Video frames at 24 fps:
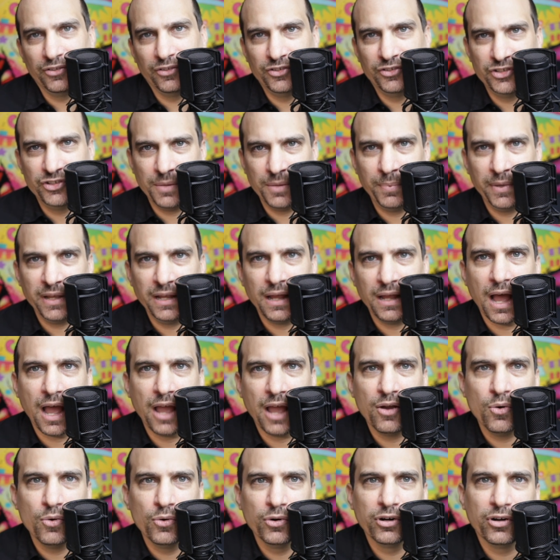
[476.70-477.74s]
in shipping, I
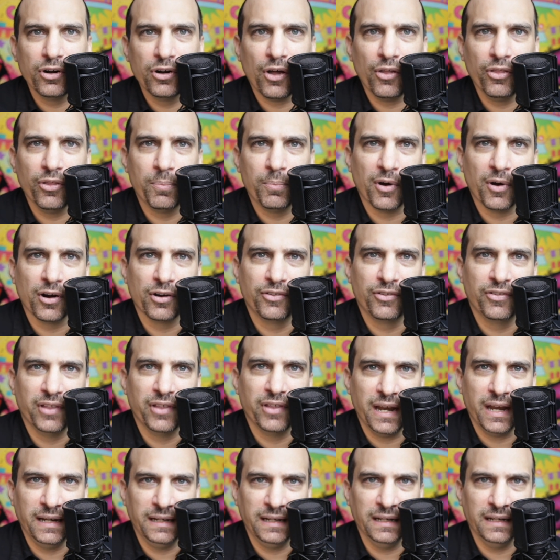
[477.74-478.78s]
ordered all the parts
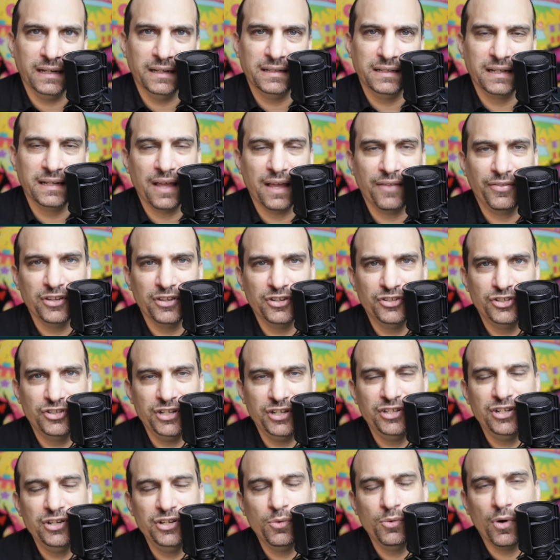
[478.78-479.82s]
that I needed to get the
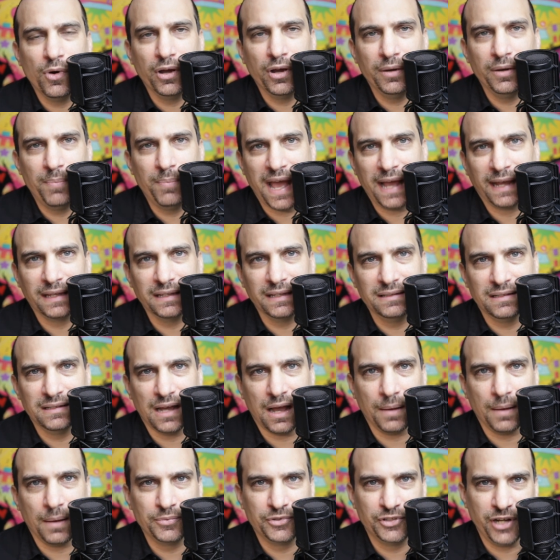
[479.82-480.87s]
GG1 back in
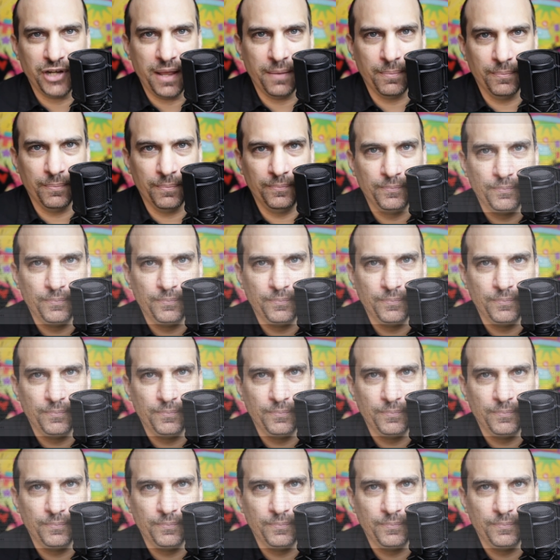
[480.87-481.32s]
top shape.